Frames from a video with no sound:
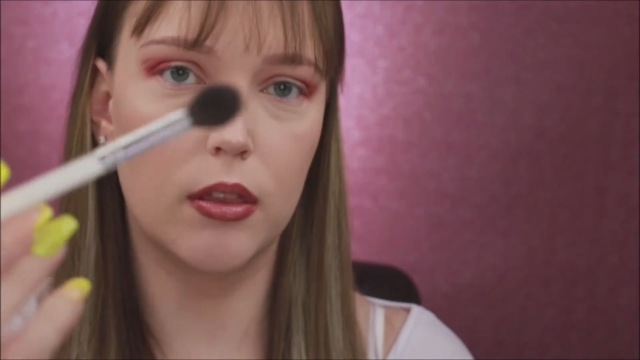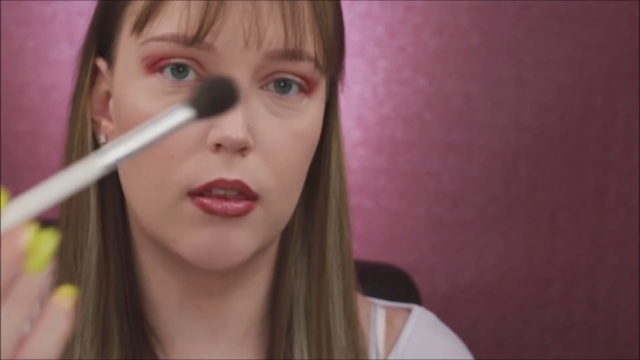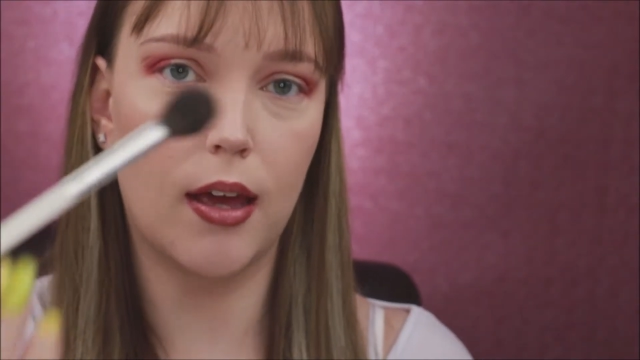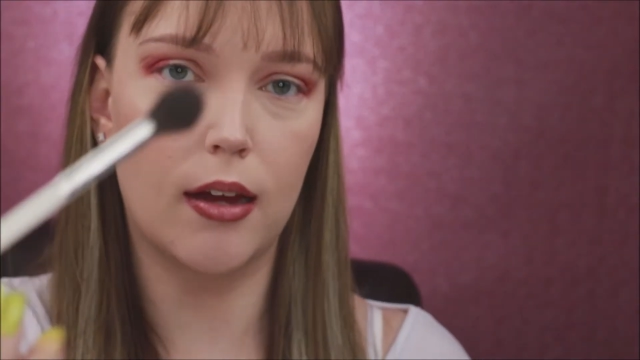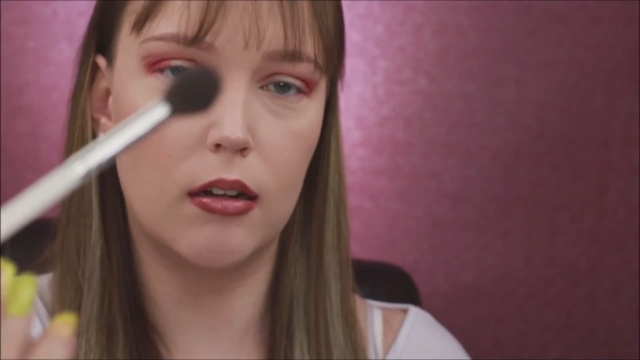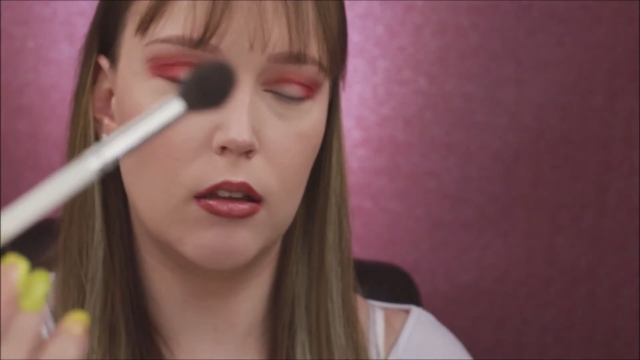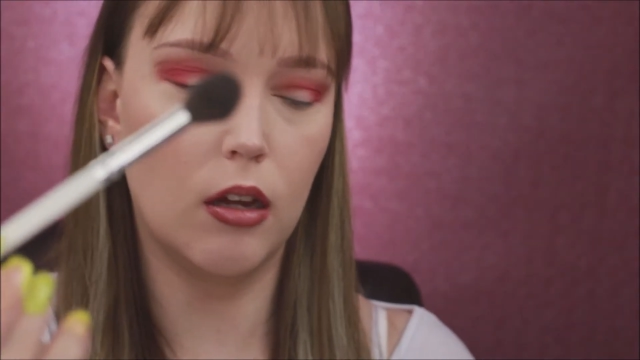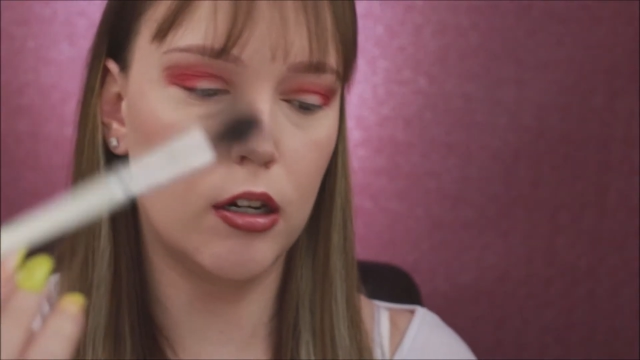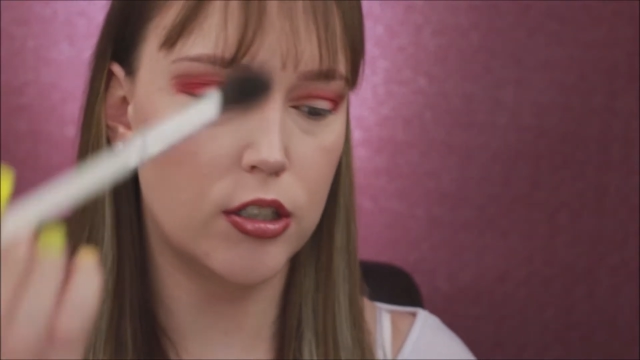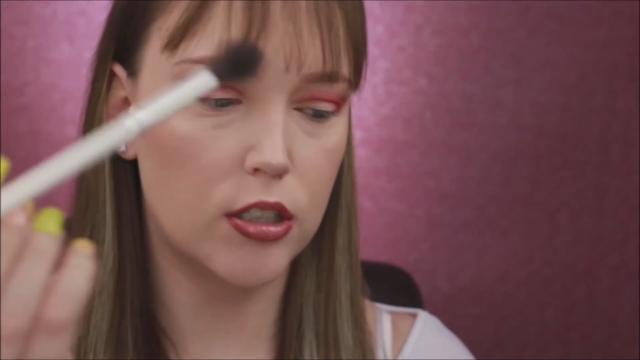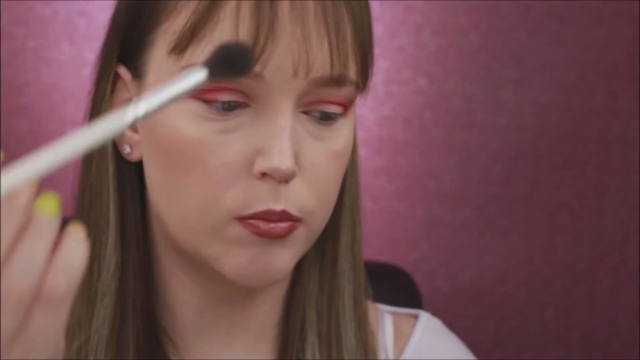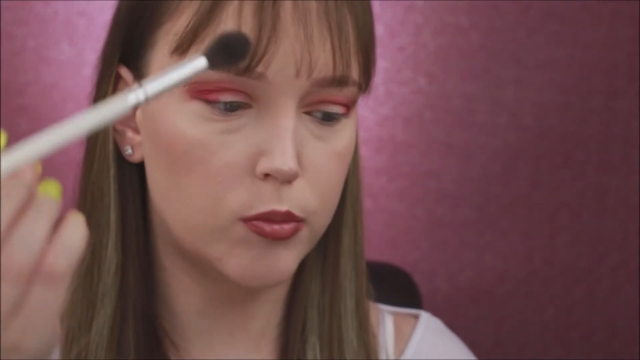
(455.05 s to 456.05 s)
That
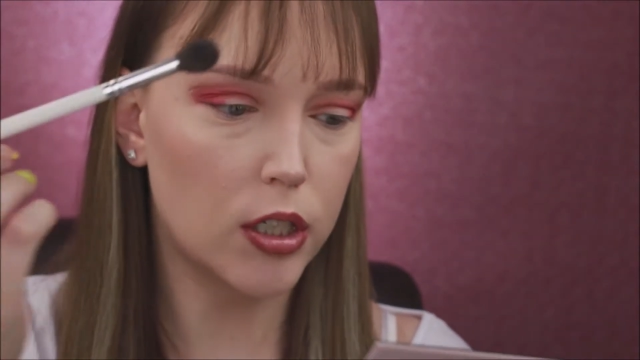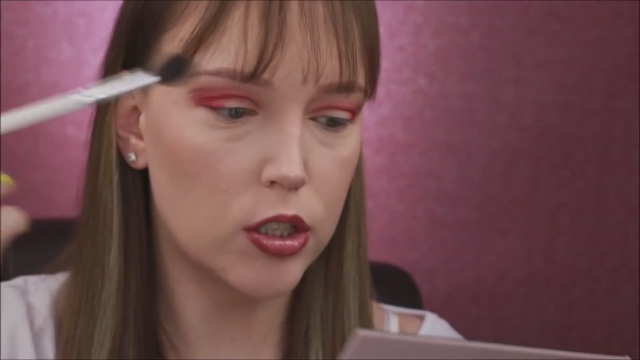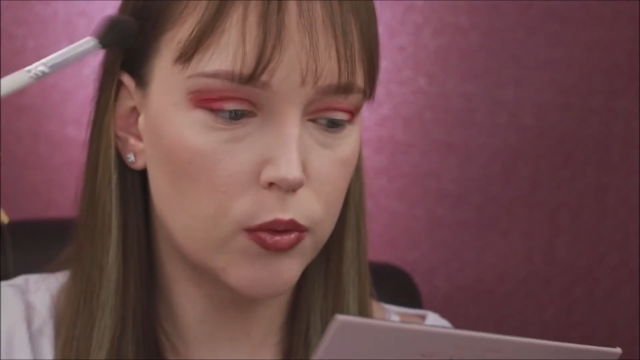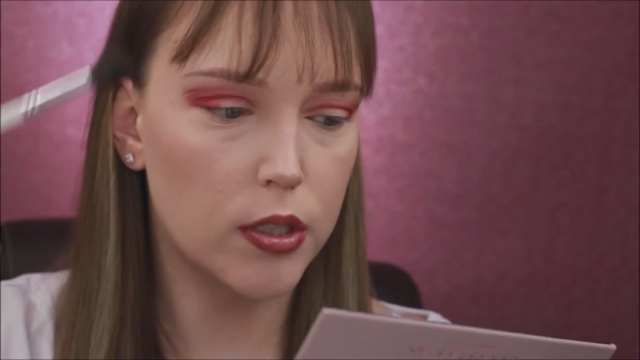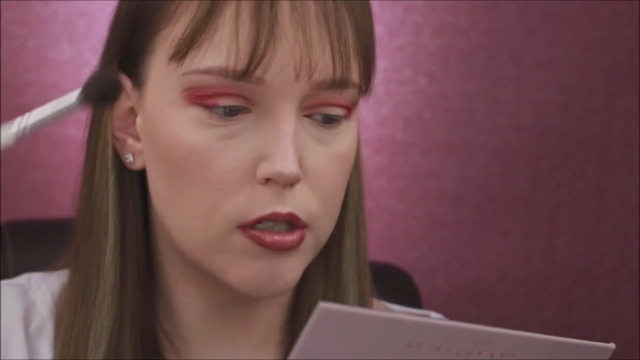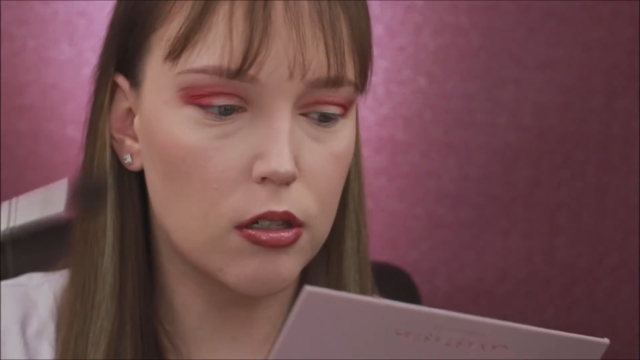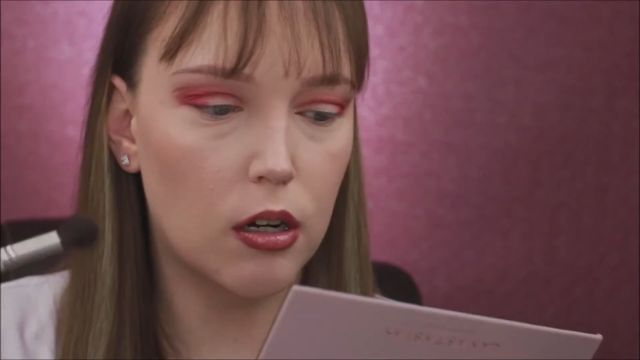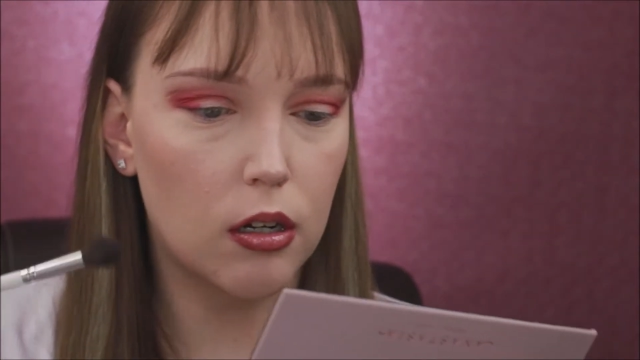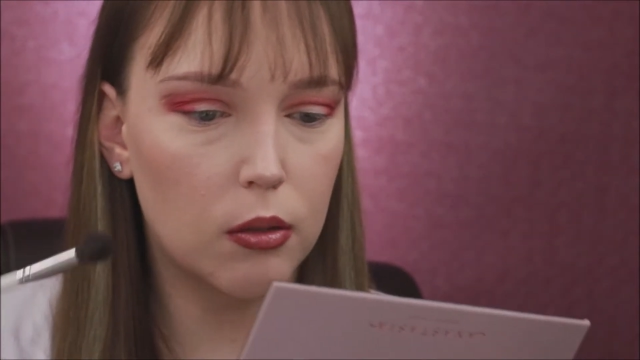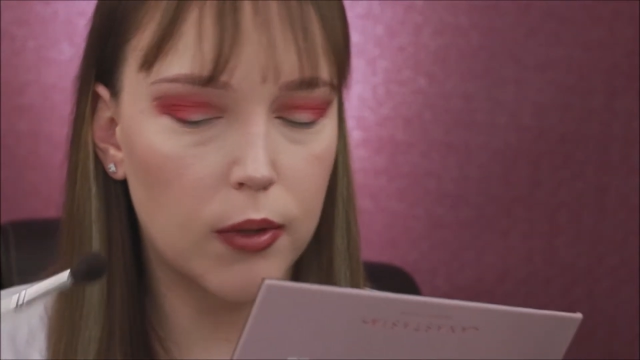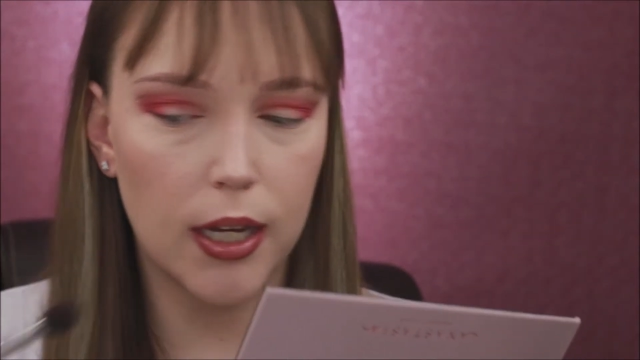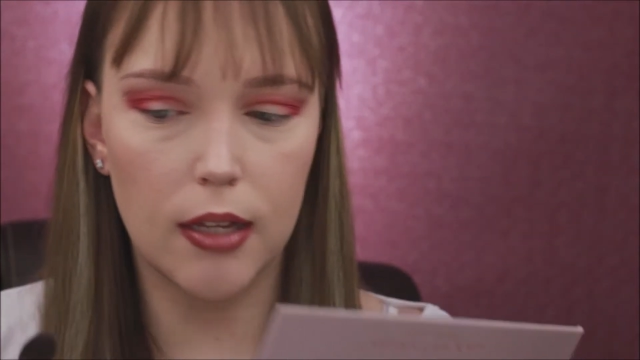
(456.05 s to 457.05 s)
largest brush we
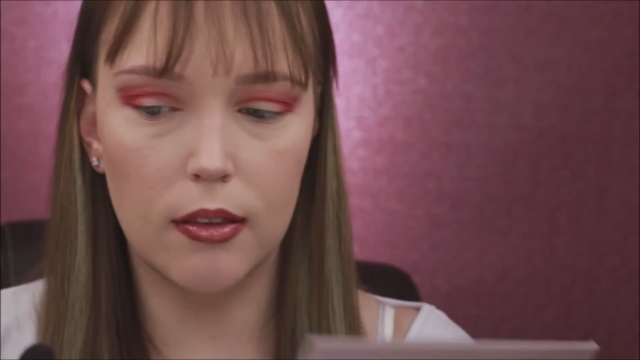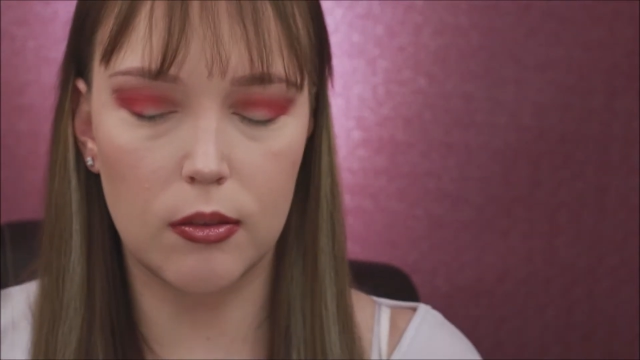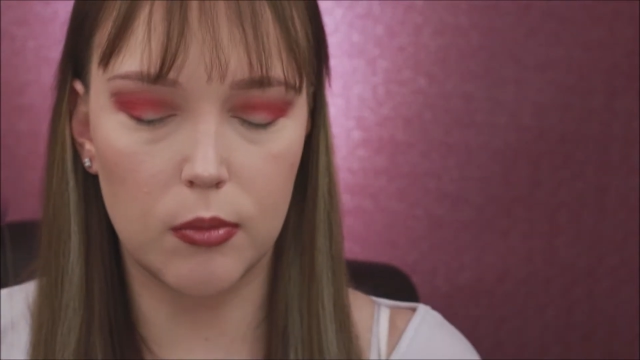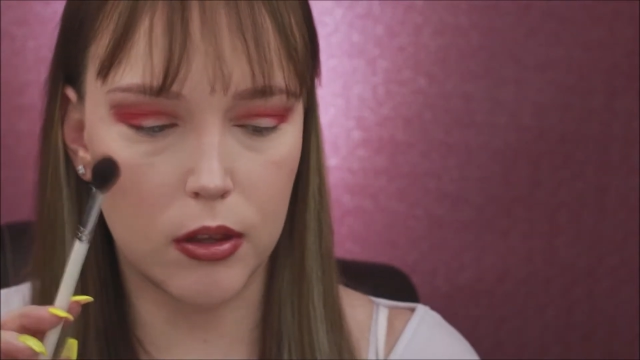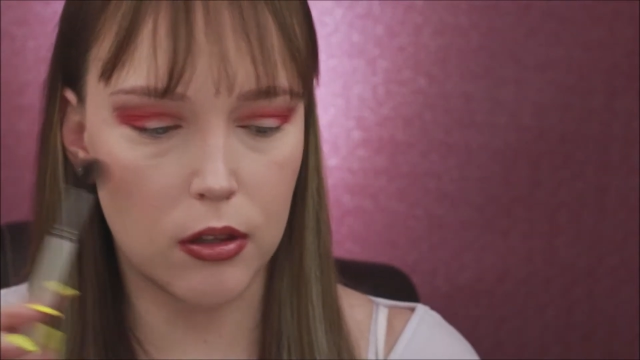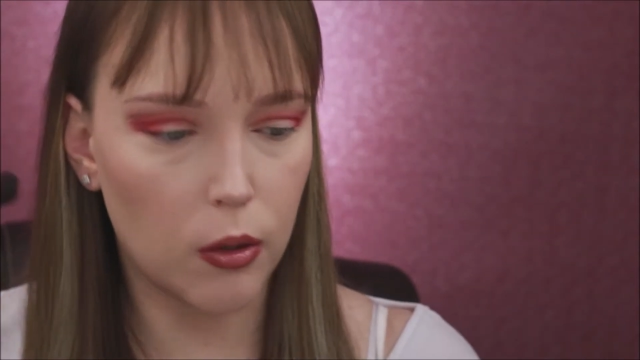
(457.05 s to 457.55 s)
started with